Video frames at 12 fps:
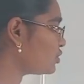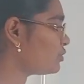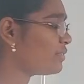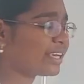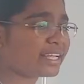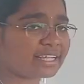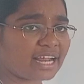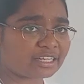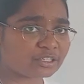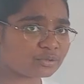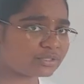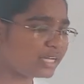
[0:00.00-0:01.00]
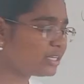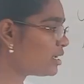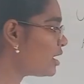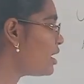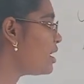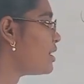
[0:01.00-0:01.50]
So we can conclude that
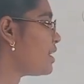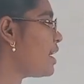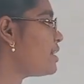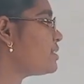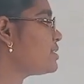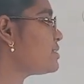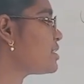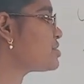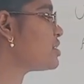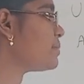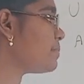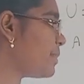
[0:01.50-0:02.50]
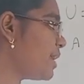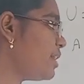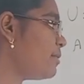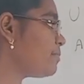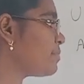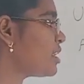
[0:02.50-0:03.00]
A intersection
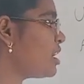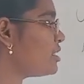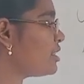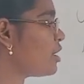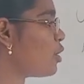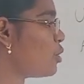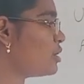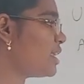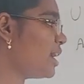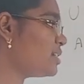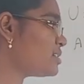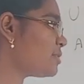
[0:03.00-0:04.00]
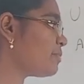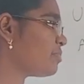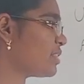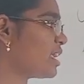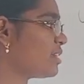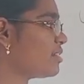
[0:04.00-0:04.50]
B, the whole dash,
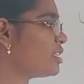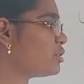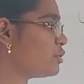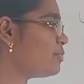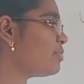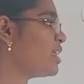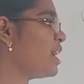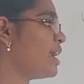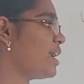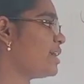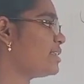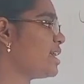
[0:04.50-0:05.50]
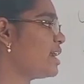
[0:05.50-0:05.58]
equal to A